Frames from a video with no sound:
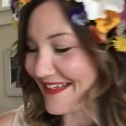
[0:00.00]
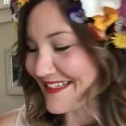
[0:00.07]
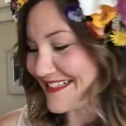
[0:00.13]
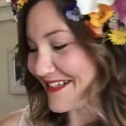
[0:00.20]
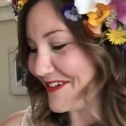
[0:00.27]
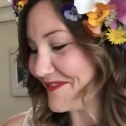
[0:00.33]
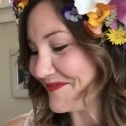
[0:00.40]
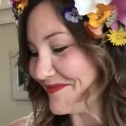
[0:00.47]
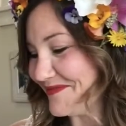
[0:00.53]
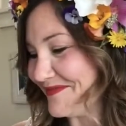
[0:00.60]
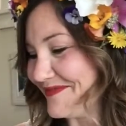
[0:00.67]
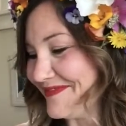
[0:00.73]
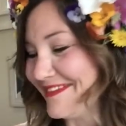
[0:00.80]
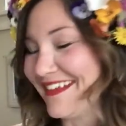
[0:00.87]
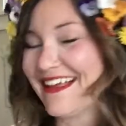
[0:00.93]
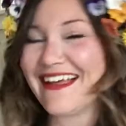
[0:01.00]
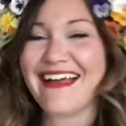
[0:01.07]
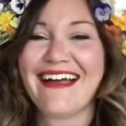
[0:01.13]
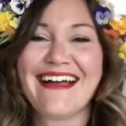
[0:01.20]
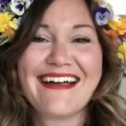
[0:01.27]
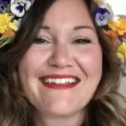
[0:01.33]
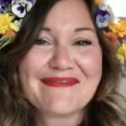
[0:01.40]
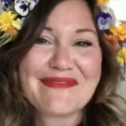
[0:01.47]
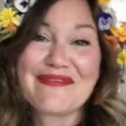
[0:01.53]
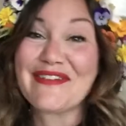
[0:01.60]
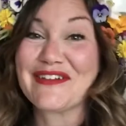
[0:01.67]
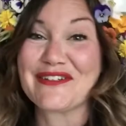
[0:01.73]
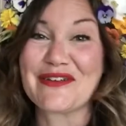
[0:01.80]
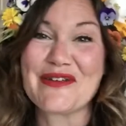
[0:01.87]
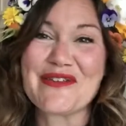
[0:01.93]
So, it'd be
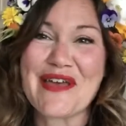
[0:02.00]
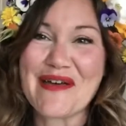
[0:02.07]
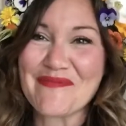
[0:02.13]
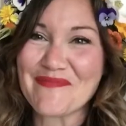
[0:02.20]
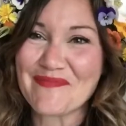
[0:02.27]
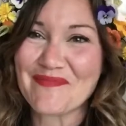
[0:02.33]
fun to show you that.